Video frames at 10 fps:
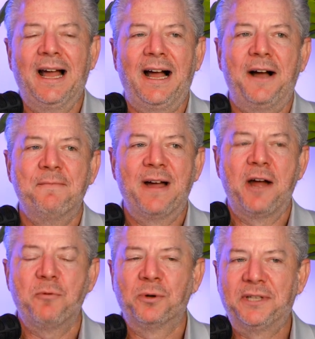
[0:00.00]

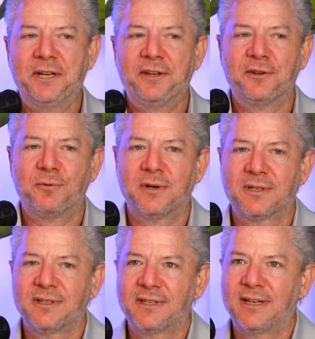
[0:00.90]
I won't tell you the worst,
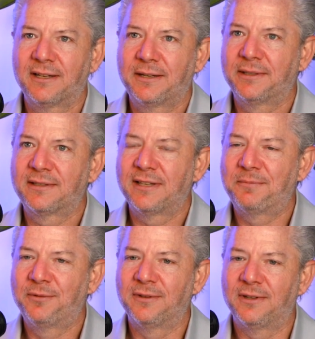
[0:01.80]
because then I'll get slapped with a